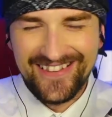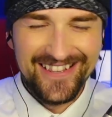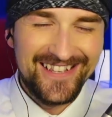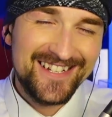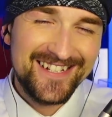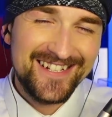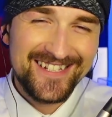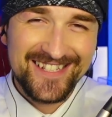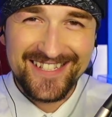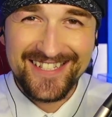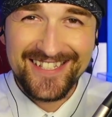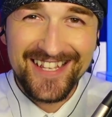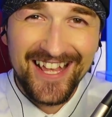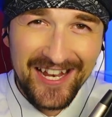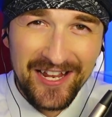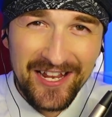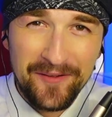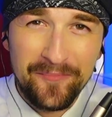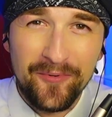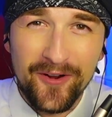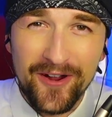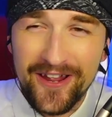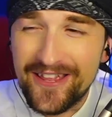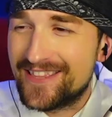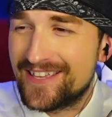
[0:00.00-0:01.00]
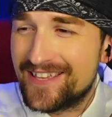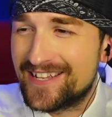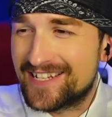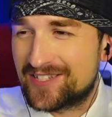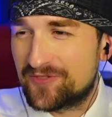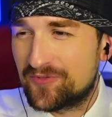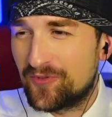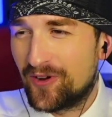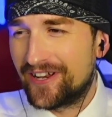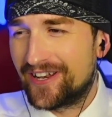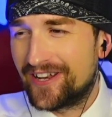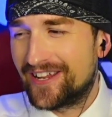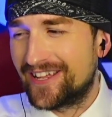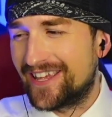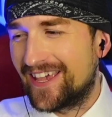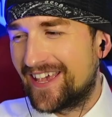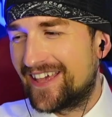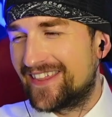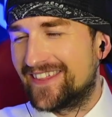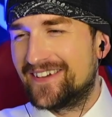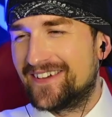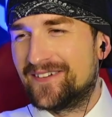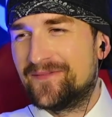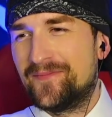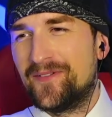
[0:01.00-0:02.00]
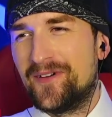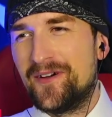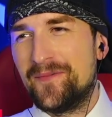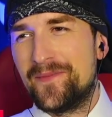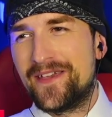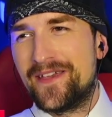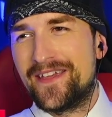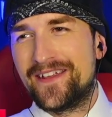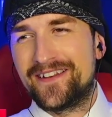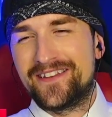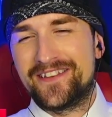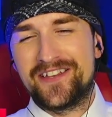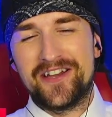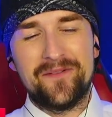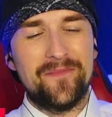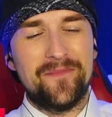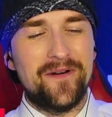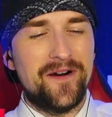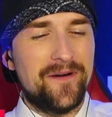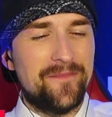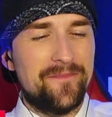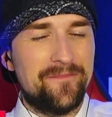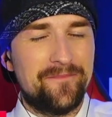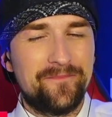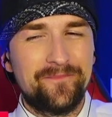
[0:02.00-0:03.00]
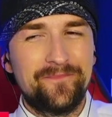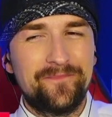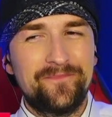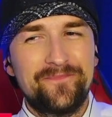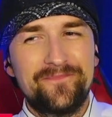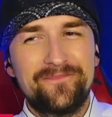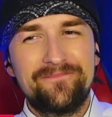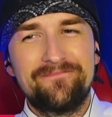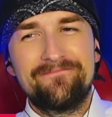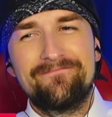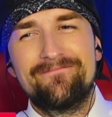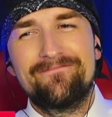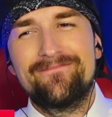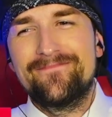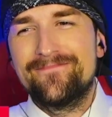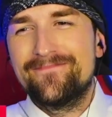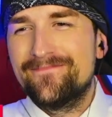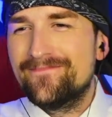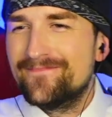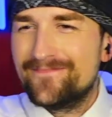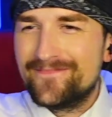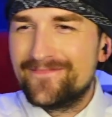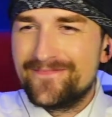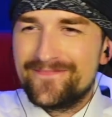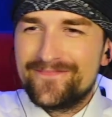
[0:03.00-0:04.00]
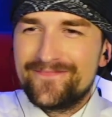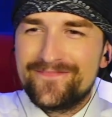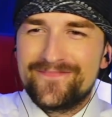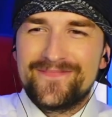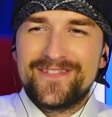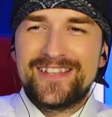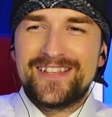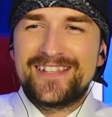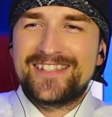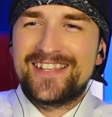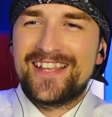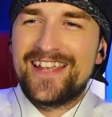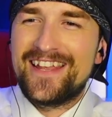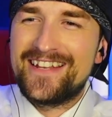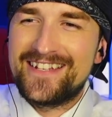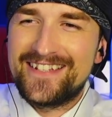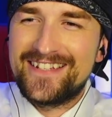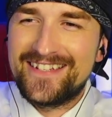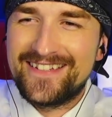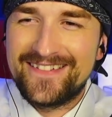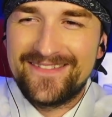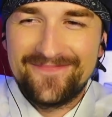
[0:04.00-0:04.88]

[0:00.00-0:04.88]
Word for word: Let's celebrate this one together. I mean, come on. This ain't